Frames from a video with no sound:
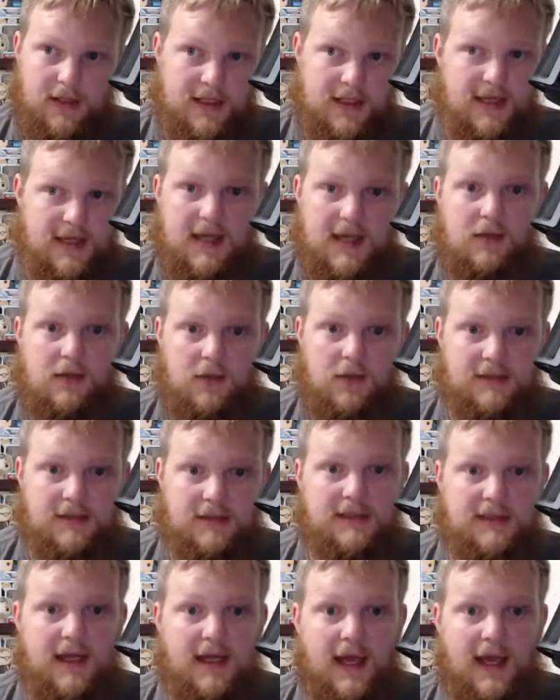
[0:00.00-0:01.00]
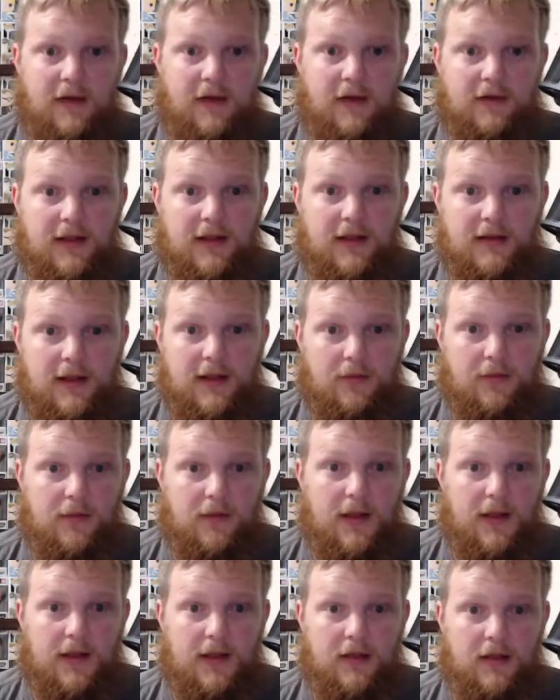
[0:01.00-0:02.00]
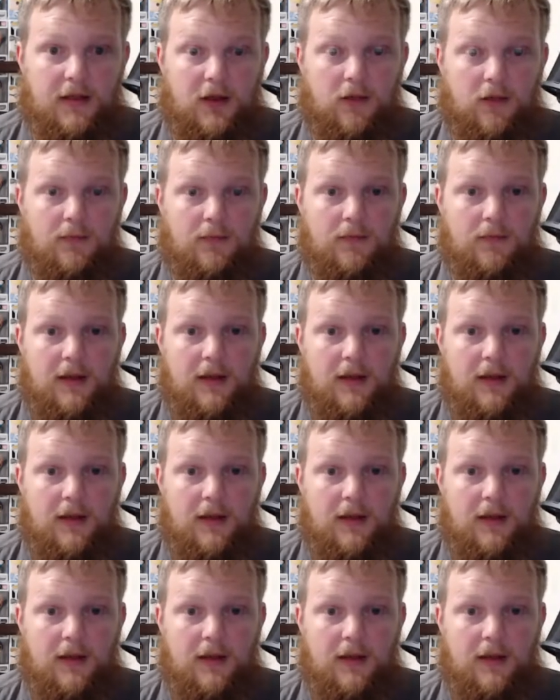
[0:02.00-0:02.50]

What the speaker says: EA wasn't having it. They were like, nope.